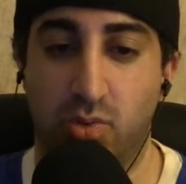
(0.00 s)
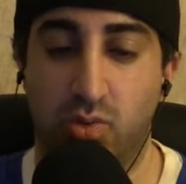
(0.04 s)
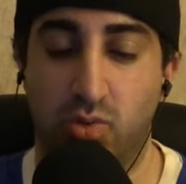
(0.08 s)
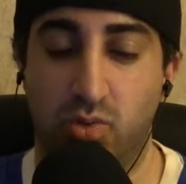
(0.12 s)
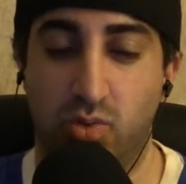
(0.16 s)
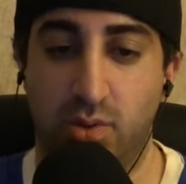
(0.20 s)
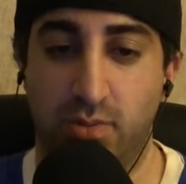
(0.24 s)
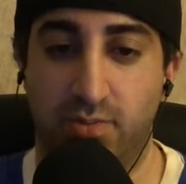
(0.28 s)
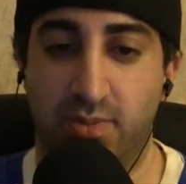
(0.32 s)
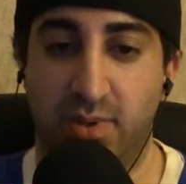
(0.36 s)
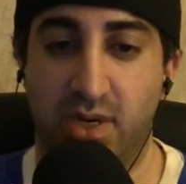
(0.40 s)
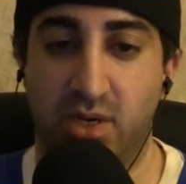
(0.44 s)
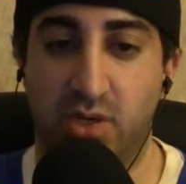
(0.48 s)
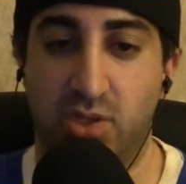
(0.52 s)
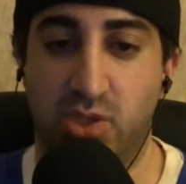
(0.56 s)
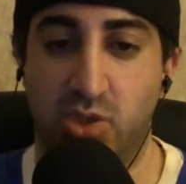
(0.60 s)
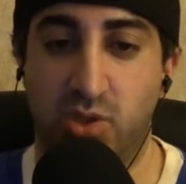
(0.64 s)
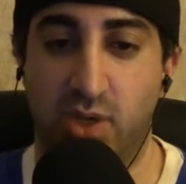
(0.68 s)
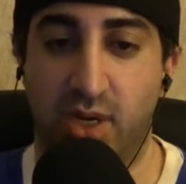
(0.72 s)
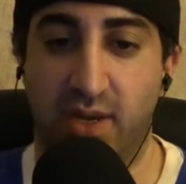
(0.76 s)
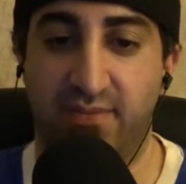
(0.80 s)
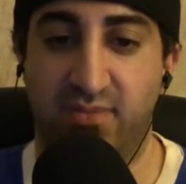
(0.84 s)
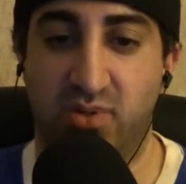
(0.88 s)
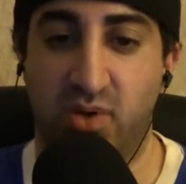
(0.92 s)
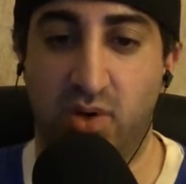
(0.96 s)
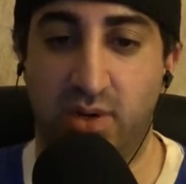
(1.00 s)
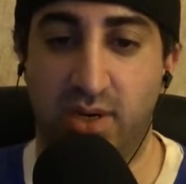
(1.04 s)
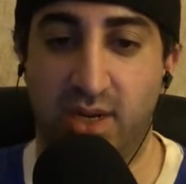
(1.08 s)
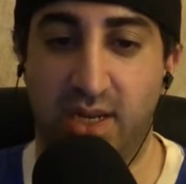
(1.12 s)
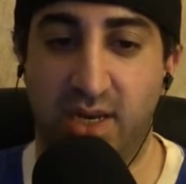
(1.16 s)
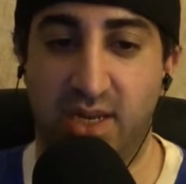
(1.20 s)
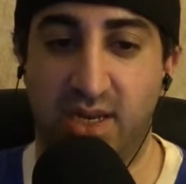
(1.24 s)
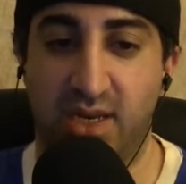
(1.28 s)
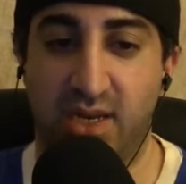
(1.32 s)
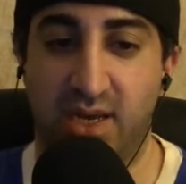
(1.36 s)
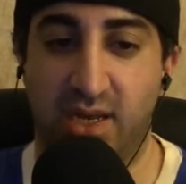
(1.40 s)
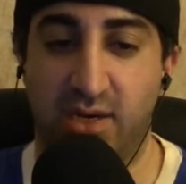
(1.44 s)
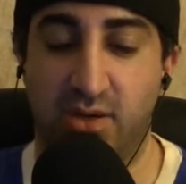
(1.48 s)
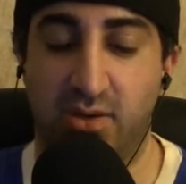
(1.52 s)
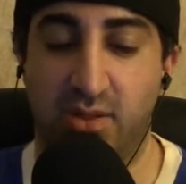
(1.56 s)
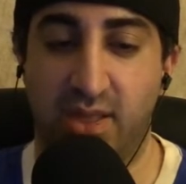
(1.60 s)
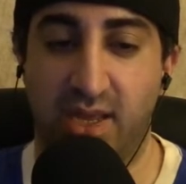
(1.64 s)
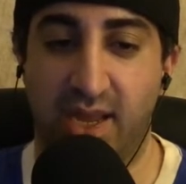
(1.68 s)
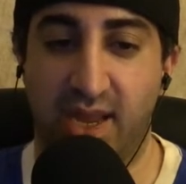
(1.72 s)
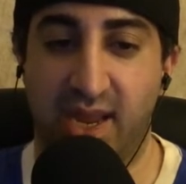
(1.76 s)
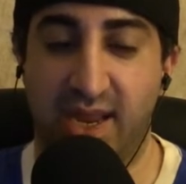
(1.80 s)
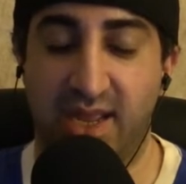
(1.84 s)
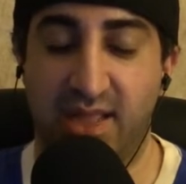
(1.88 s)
who appears to have donated under the